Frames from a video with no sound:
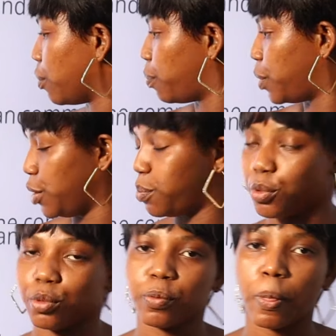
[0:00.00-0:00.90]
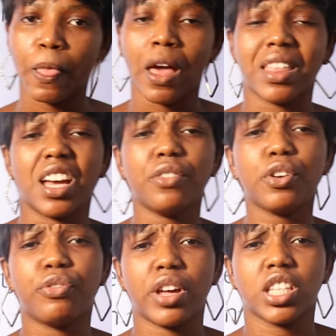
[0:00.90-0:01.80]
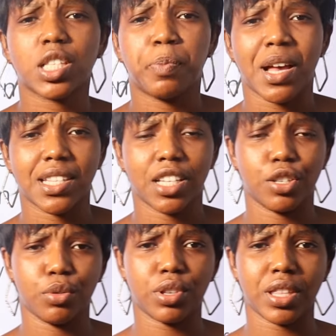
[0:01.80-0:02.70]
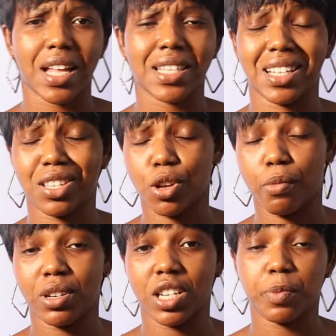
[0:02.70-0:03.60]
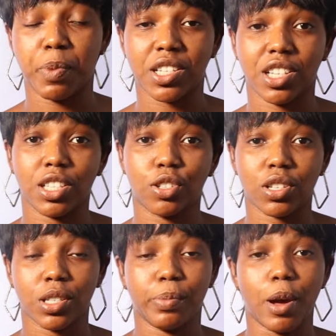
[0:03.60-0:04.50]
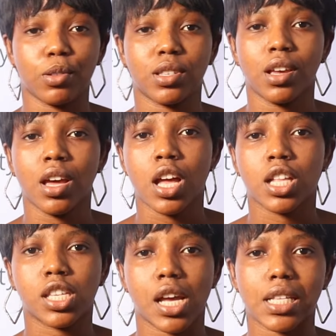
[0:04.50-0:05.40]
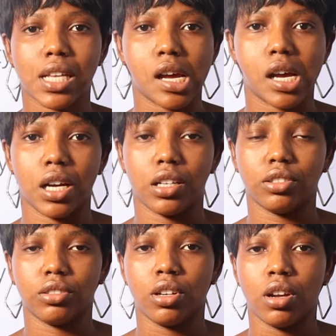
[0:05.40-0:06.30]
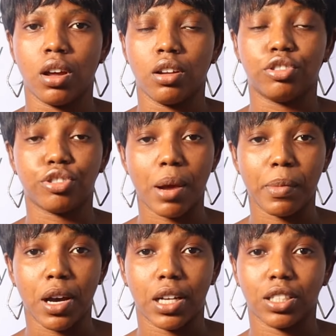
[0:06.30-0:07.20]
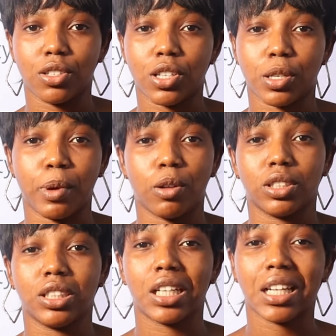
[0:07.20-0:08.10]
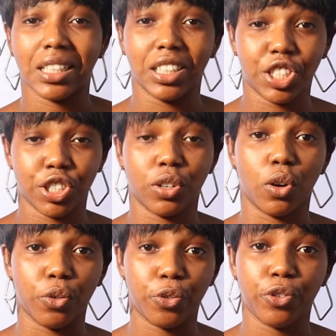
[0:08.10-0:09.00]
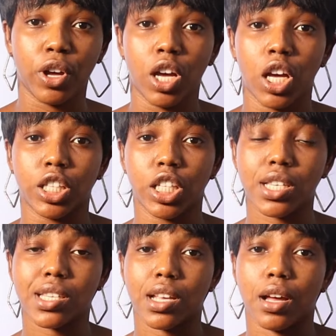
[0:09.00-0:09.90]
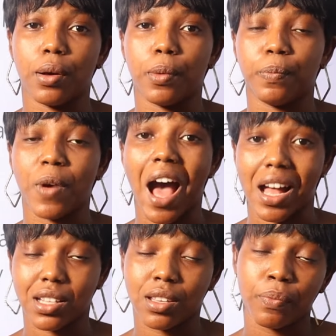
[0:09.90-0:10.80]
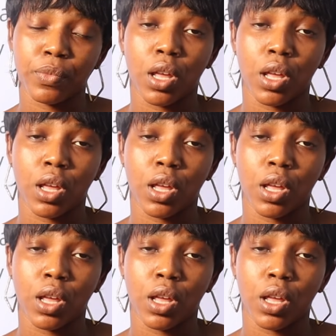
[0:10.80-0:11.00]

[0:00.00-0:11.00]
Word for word: the people. Now, if you've read this passage, you see that in summary, this passage talks about theater and drama, and it talks about the declination of this um, act.